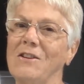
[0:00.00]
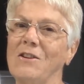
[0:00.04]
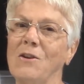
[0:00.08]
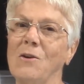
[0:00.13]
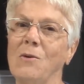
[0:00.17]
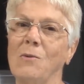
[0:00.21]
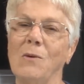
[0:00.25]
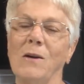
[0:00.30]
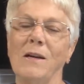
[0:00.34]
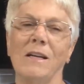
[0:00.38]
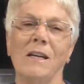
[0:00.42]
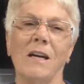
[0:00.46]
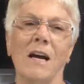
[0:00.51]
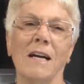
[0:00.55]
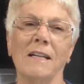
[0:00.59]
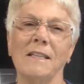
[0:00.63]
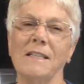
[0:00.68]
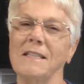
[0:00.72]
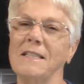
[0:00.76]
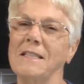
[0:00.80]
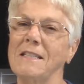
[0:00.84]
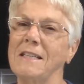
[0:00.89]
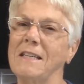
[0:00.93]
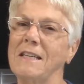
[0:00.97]
We got
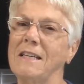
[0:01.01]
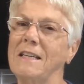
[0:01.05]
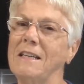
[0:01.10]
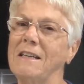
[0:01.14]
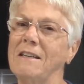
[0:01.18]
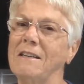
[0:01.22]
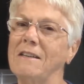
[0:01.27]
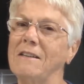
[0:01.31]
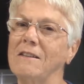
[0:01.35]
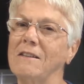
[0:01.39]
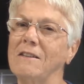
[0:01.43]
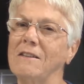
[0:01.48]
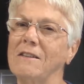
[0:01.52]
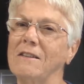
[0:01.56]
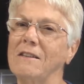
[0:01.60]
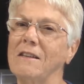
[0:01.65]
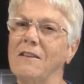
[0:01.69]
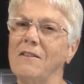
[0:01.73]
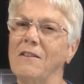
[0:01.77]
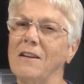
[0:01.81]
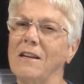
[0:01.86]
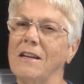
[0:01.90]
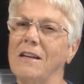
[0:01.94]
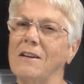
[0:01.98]
to see
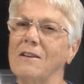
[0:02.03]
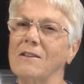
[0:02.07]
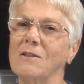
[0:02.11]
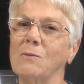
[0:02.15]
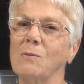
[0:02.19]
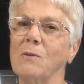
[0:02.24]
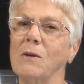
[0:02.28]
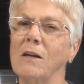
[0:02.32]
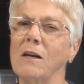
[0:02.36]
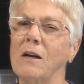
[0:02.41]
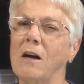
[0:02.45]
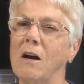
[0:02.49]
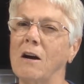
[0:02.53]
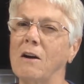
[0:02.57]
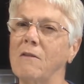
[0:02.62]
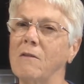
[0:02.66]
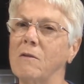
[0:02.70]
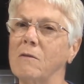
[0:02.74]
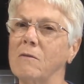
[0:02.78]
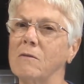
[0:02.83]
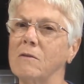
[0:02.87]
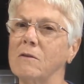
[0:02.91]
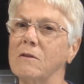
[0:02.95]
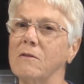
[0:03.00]
nothing else.
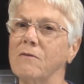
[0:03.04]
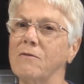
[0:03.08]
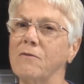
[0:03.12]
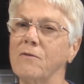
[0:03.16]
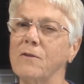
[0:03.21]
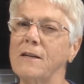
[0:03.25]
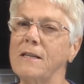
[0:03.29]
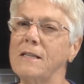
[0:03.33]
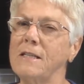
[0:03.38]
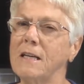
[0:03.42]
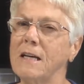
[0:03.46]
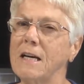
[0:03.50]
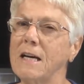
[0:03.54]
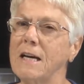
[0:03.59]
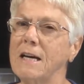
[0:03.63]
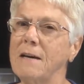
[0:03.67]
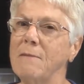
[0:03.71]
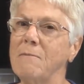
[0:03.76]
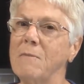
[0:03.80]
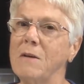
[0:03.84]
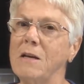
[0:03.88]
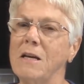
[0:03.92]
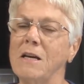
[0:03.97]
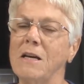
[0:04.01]
Our free
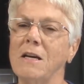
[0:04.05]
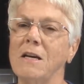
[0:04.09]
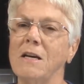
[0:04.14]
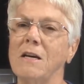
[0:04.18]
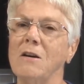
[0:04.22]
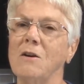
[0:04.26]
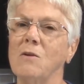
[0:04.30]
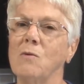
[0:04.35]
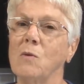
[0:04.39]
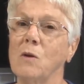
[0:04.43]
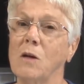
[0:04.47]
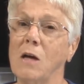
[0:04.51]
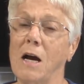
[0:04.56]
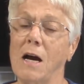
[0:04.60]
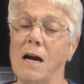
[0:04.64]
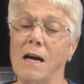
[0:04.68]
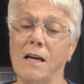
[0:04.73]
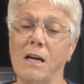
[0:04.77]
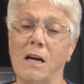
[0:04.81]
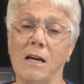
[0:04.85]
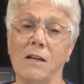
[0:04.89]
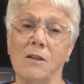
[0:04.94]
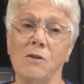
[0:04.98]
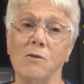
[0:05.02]
time,
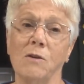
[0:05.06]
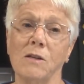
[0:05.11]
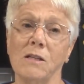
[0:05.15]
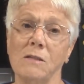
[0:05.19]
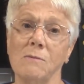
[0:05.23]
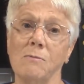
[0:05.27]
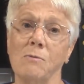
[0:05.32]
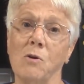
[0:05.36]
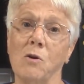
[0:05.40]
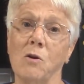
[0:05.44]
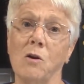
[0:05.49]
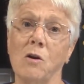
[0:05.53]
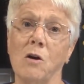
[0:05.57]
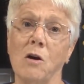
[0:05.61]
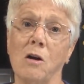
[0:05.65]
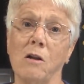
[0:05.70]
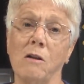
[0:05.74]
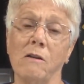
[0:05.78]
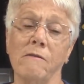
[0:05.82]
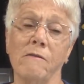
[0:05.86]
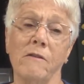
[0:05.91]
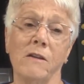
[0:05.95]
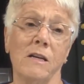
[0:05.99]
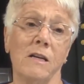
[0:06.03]
I got to explore
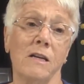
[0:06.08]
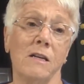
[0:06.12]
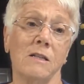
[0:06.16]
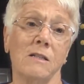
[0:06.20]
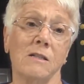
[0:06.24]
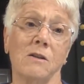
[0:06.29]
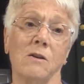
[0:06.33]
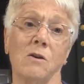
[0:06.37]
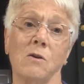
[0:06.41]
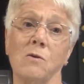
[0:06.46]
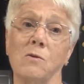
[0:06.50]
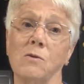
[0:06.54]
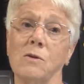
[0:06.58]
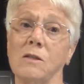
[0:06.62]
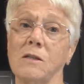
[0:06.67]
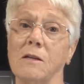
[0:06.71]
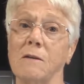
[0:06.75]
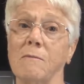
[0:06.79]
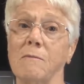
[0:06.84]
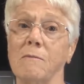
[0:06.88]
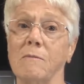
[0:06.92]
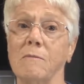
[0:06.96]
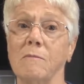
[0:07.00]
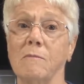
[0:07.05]
all of the East Coast,
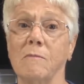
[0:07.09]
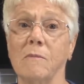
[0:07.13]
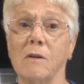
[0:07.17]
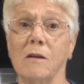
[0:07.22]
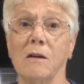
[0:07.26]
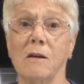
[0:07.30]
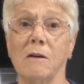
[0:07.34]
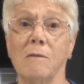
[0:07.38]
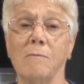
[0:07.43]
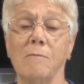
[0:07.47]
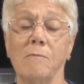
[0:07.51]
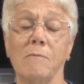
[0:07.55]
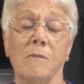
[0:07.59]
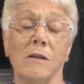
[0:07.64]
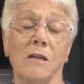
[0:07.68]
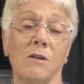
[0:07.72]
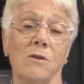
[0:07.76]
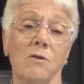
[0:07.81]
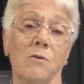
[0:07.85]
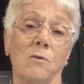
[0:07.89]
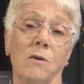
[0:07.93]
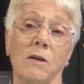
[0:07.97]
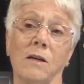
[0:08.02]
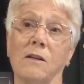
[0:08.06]
up
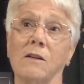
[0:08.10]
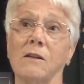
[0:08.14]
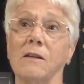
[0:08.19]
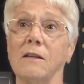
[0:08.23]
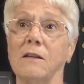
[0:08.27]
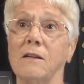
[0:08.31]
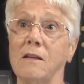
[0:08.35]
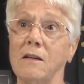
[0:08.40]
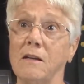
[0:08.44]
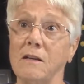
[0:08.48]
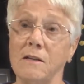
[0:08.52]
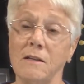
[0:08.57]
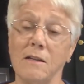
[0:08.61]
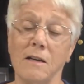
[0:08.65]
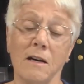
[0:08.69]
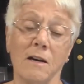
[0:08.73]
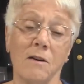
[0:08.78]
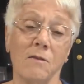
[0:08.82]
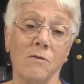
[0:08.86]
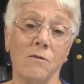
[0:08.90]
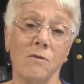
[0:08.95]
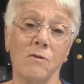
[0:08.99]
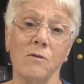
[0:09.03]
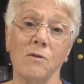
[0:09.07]
in New England and
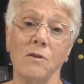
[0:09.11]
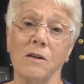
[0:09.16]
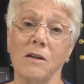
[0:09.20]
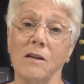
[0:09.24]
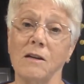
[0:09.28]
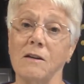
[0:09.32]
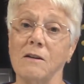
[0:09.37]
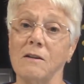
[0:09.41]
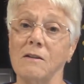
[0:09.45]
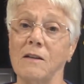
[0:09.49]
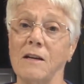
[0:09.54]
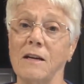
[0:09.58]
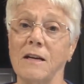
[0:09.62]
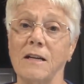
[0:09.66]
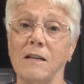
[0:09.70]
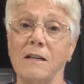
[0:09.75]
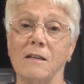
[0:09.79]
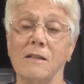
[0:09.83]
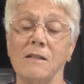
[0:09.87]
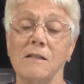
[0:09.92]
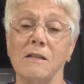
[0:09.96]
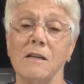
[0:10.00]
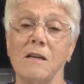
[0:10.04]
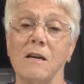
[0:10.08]
down through the
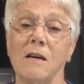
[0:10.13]
Carolinas,